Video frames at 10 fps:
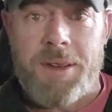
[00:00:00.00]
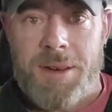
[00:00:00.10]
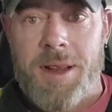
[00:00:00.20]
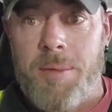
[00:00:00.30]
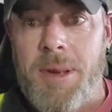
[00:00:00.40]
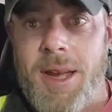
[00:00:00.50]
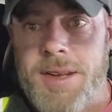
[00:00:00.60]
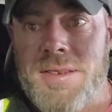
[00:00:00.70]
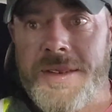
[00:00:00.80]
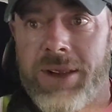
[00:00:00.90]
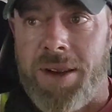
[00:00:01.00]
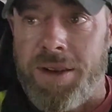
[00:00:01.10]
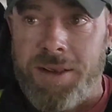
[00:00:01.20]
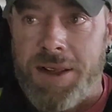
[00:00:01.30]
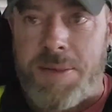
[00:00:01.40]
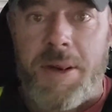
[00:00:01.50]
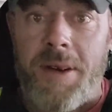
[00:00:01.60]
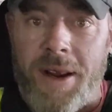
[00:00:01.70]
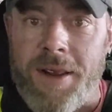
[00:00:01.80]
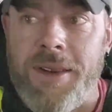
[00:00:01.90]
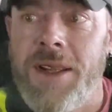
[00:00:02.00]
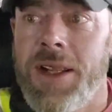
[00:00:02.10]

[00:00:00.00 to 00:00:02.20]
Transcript: to learn how to box. Let's be real.